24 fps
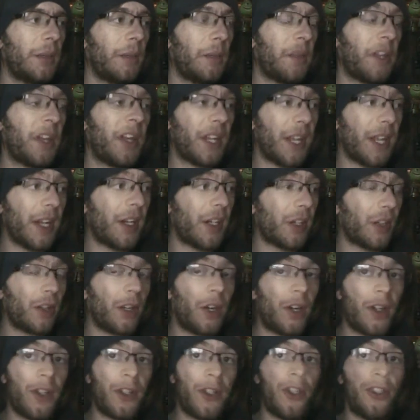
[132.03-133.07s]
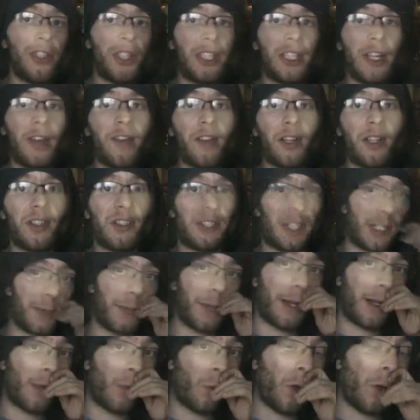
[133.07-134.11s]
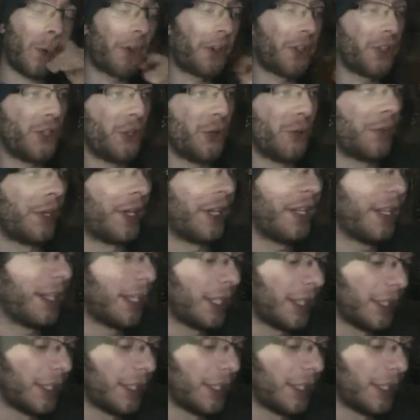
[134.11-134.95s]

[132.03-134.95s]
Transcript: Then again, Corona's usually seven dollars six pack at Walmart too, but